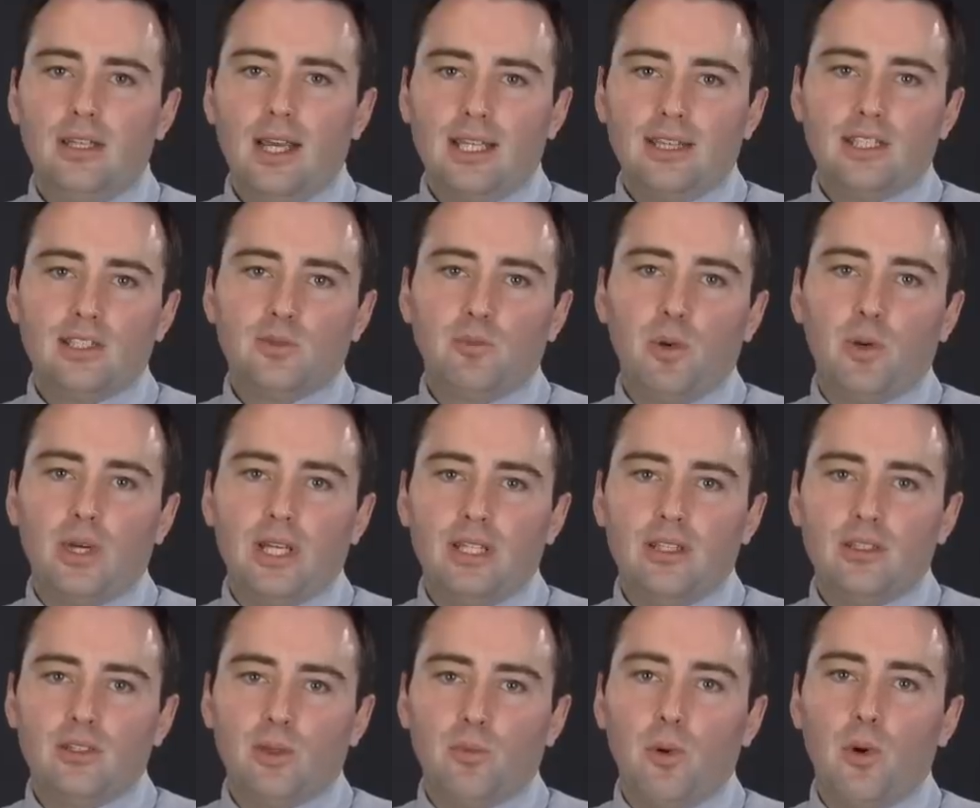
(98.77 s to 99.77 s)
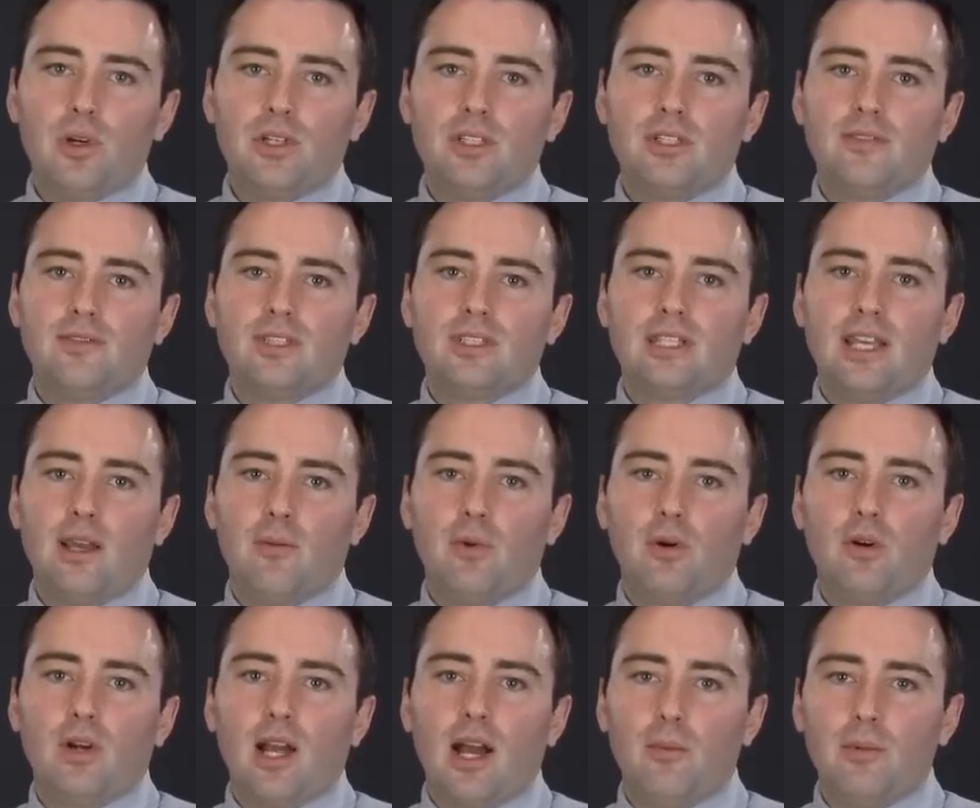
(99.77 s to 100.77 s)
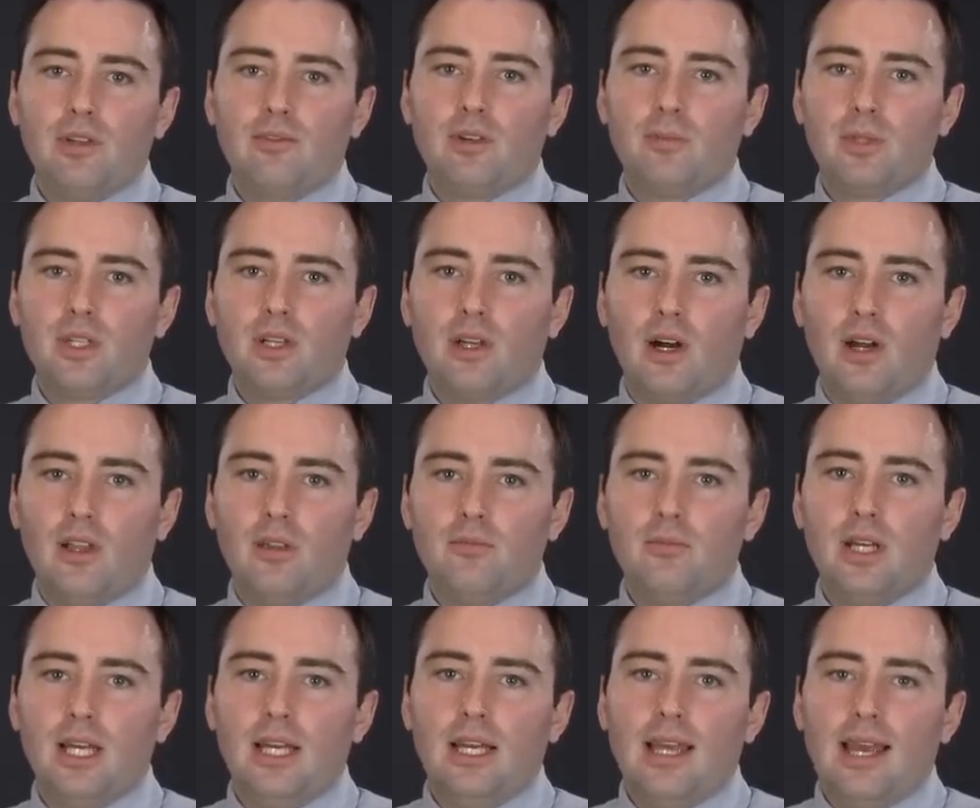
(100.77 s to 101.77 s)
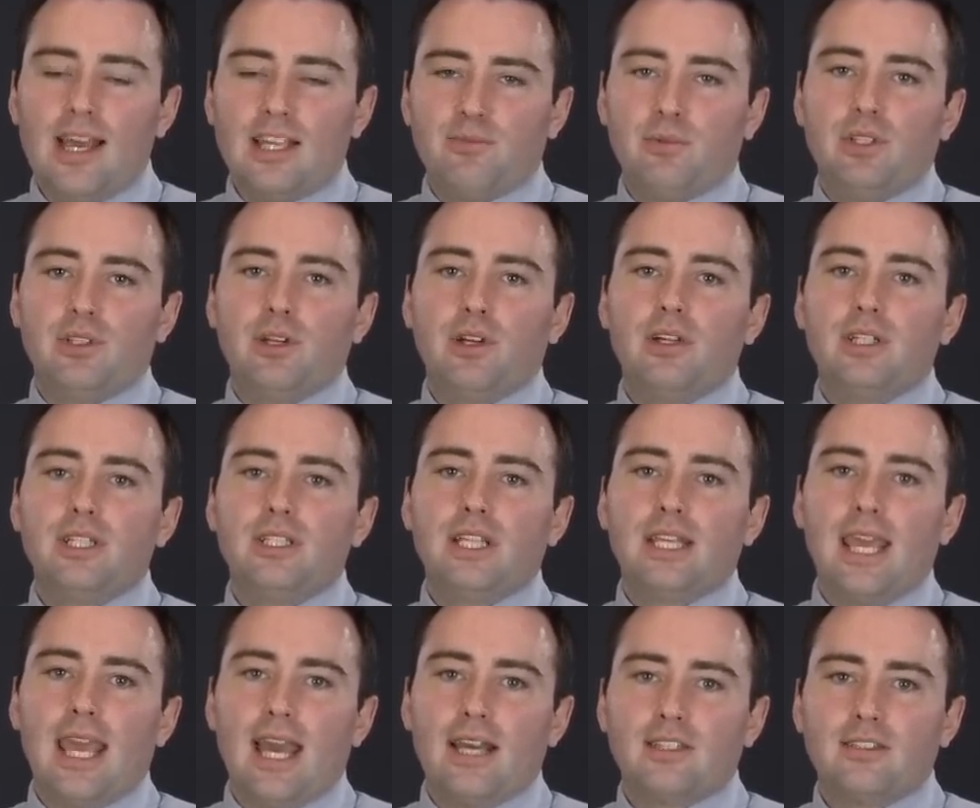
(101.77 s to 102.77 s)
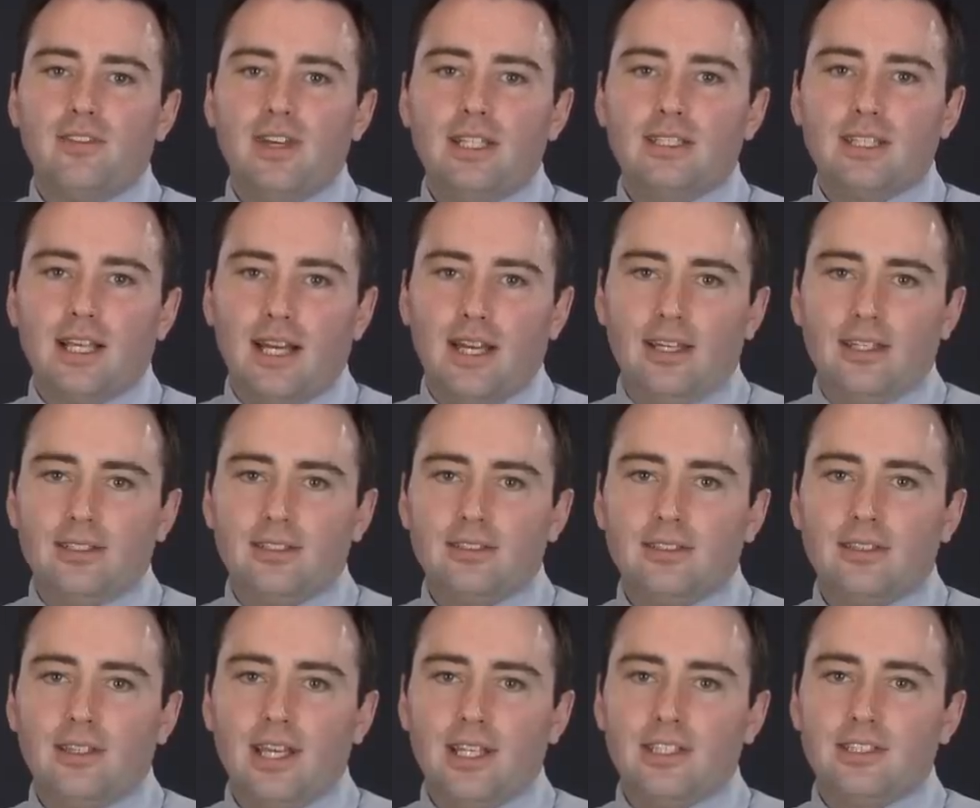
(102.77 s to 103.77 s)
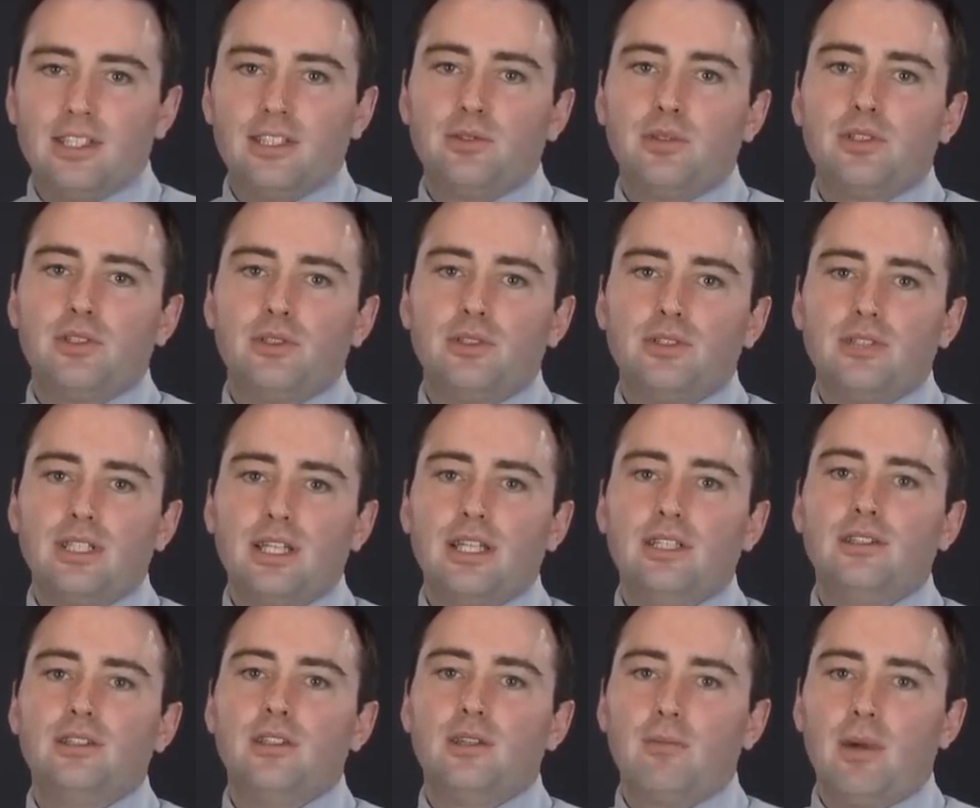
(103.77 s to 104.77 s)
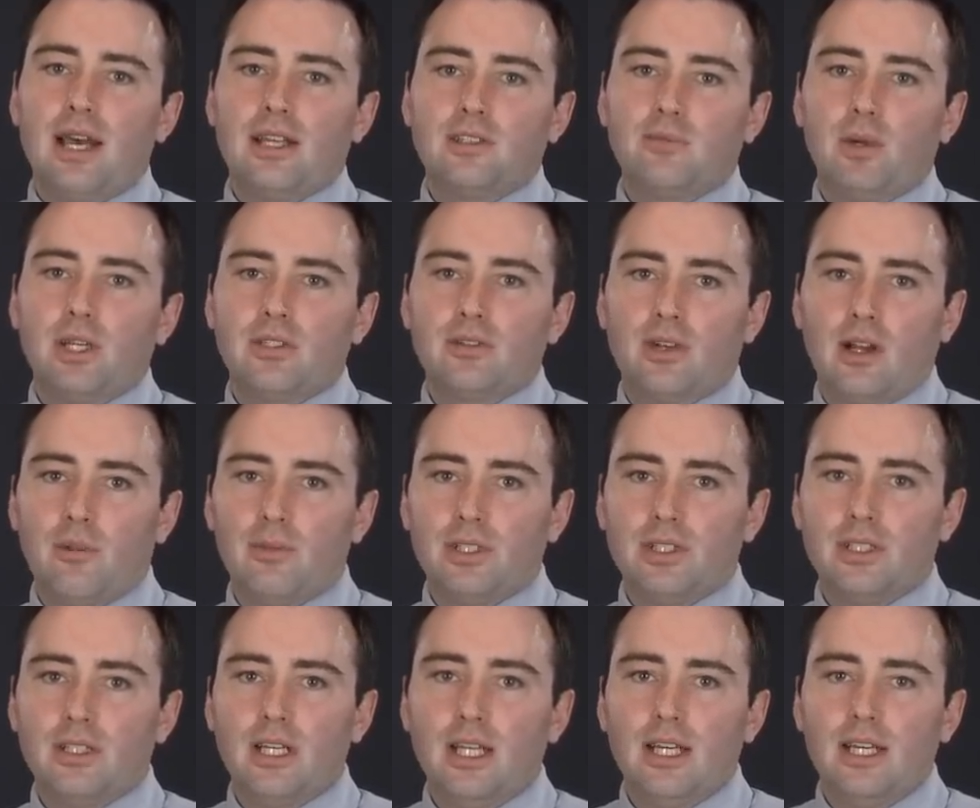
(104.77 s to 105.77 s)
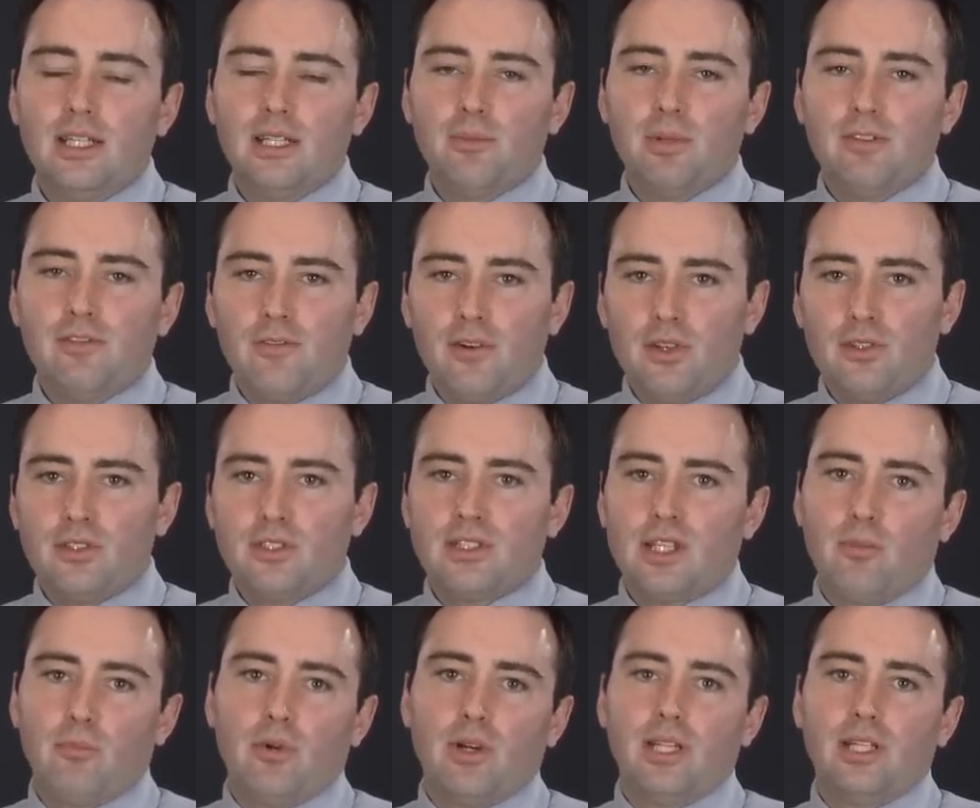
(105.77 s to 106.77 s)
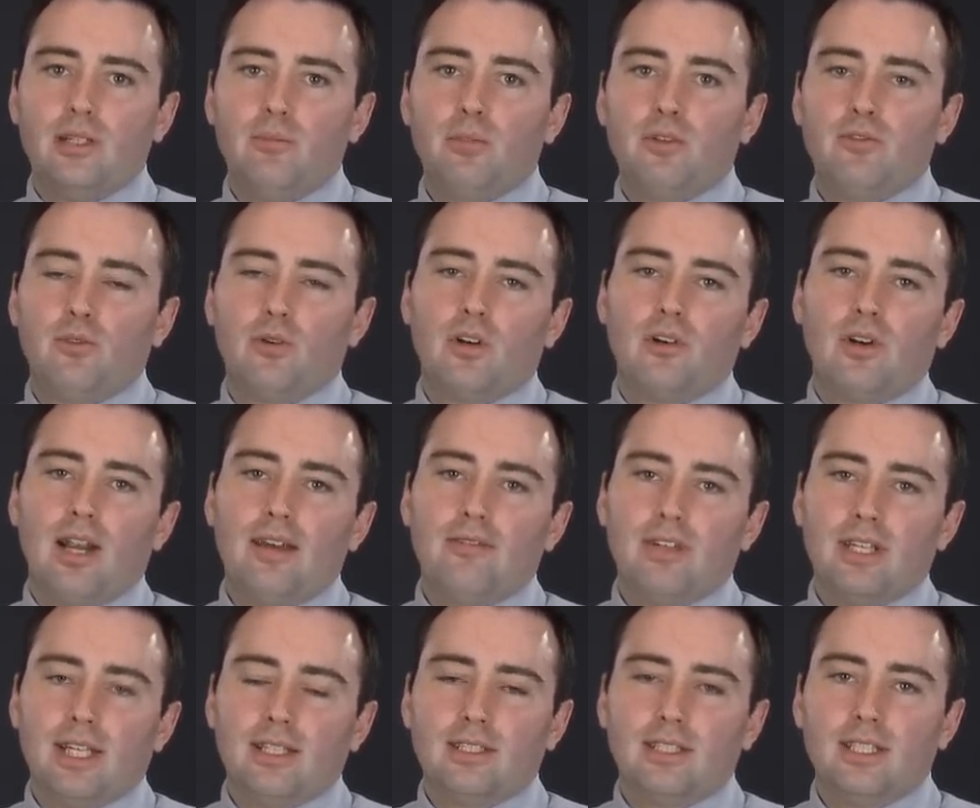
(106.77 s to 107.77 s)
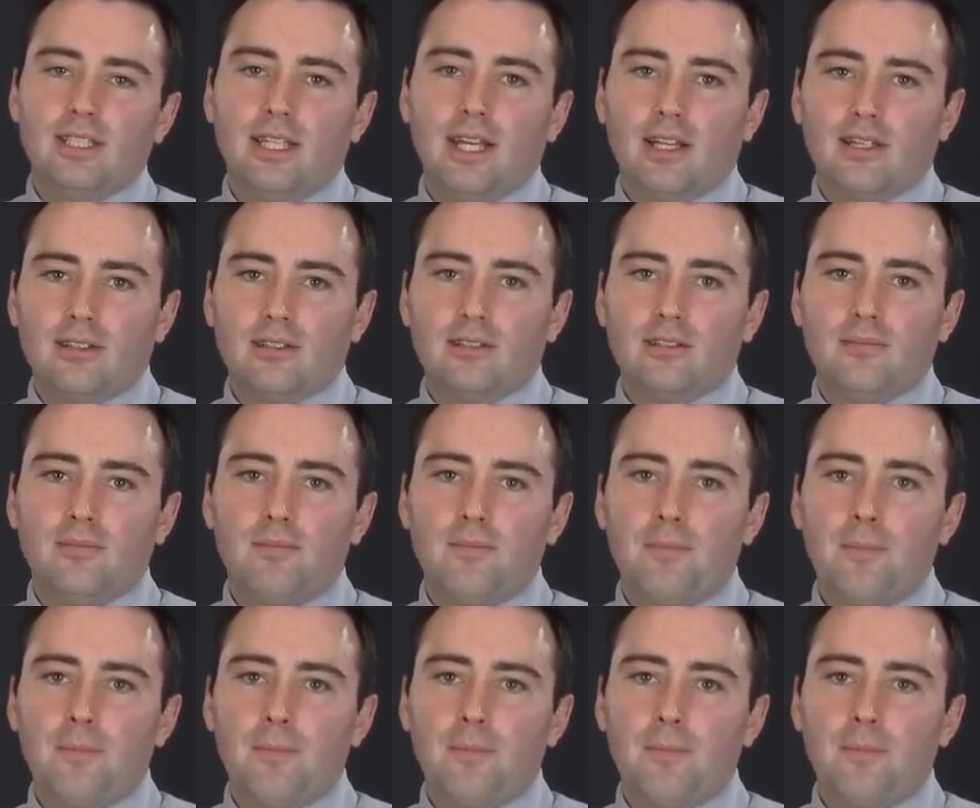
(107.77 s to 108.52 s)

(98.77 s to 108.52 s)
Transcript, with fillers: At this point, the portion of the sample coming from the column has been turned into gas phase ions and is introduced into the mass spectrometer to be further separated before arriving at the detector.